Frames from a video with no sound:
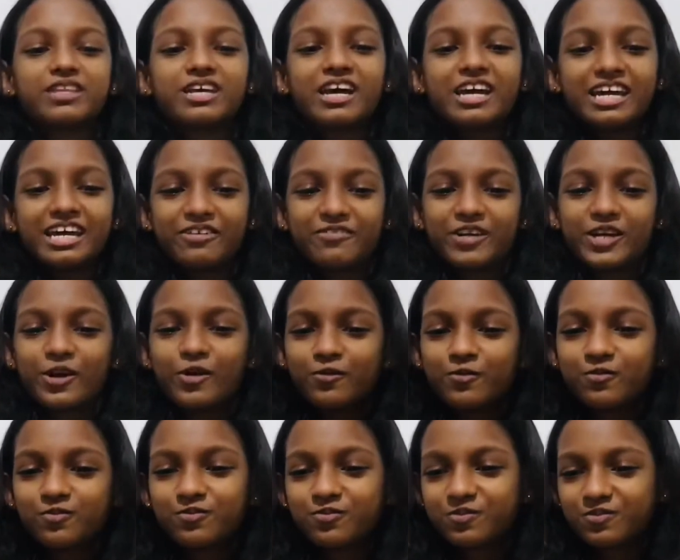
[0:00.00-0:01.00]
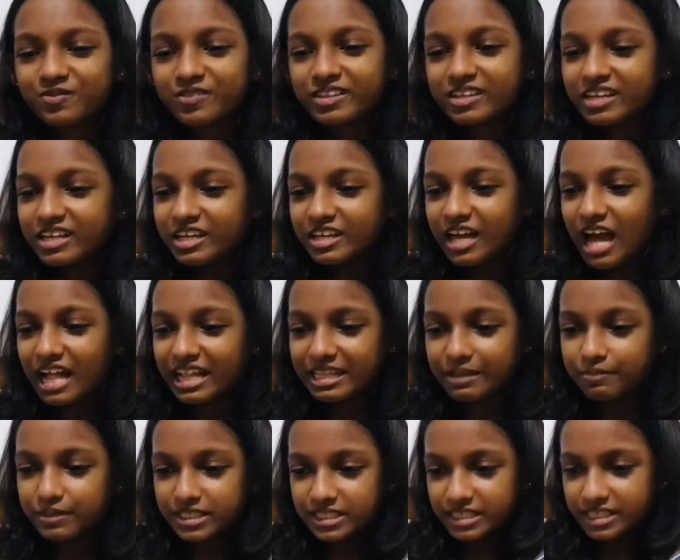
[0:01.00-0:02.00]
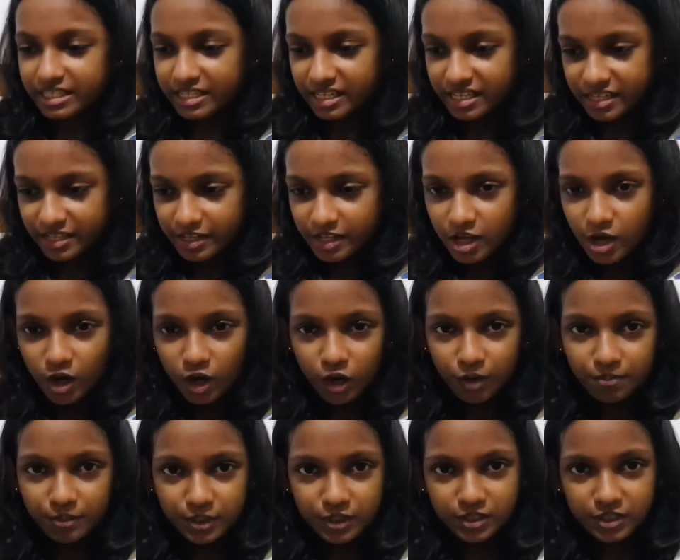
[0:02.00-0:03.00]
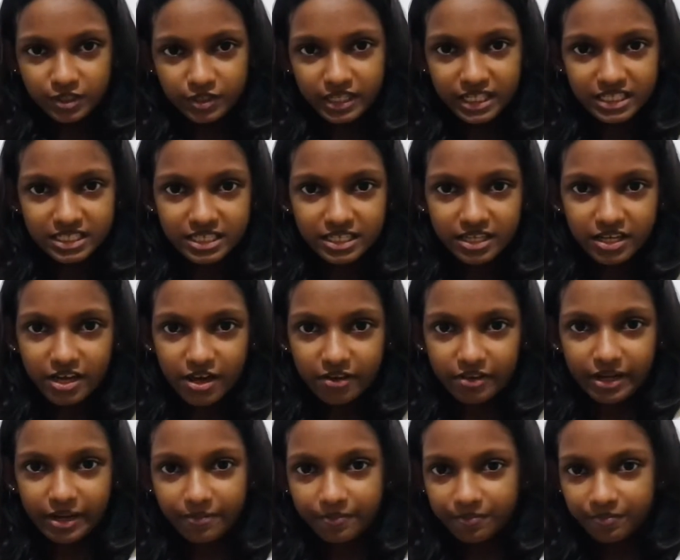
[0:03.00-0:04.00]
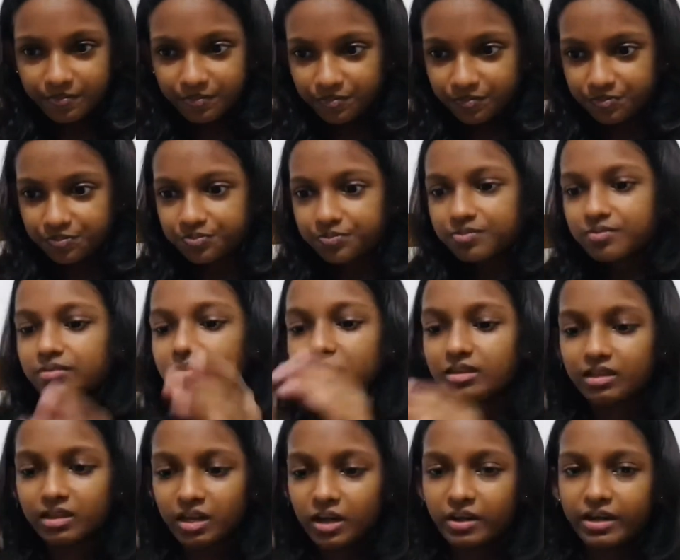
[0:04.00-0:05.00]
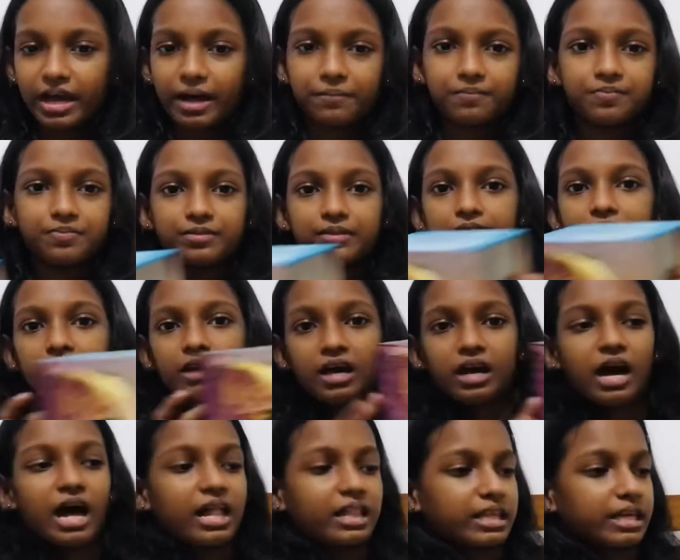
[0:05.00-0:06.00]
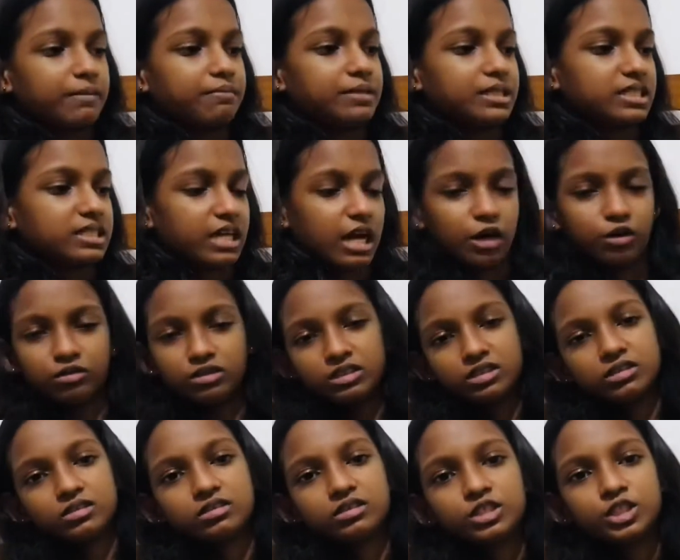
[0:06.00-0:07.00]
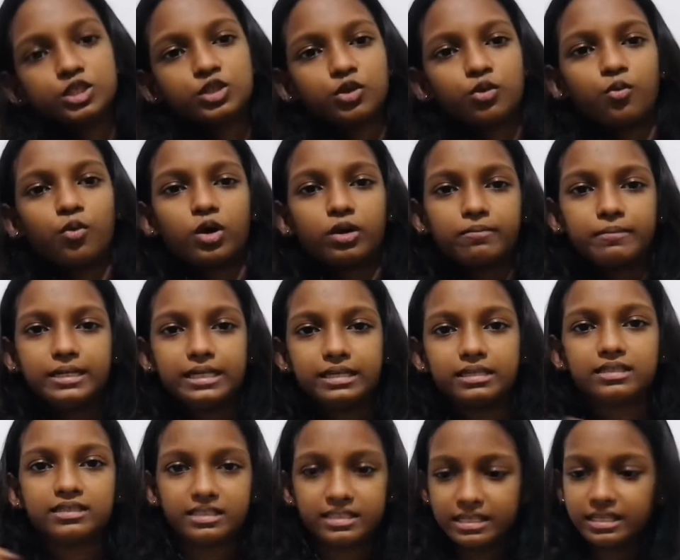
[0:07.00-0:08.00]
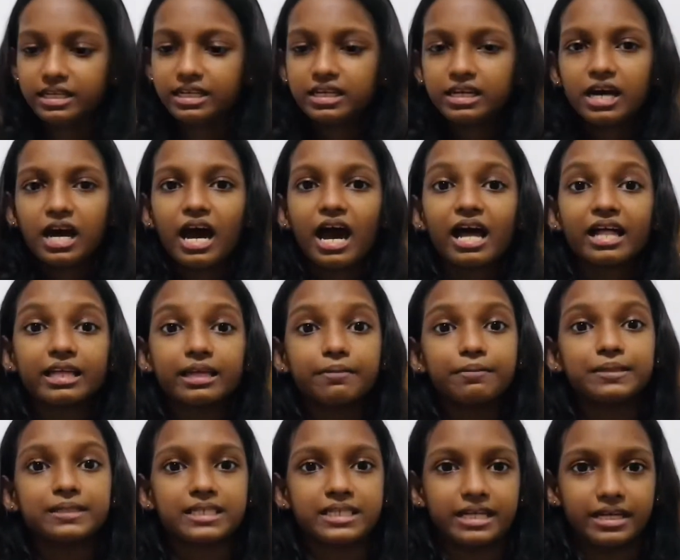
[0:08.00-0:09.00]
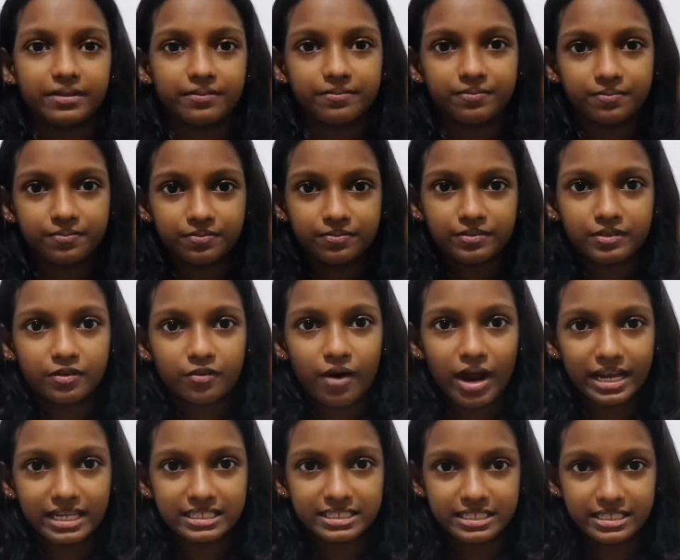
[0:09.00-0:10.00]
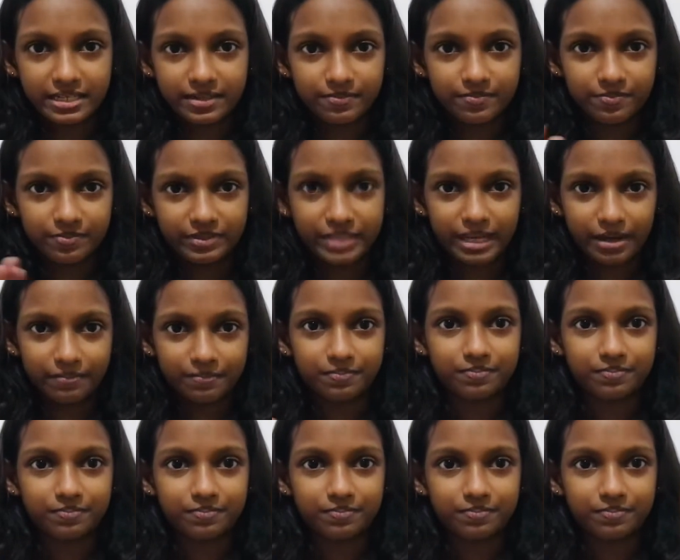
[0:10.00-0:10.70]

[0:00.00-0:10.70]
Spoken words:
here we go. I'll keep this here. Hope you see it. Okay. Oh yeah. I'll keep this out. You don't want to be seen. I'll keep it here. Right here. Yeah.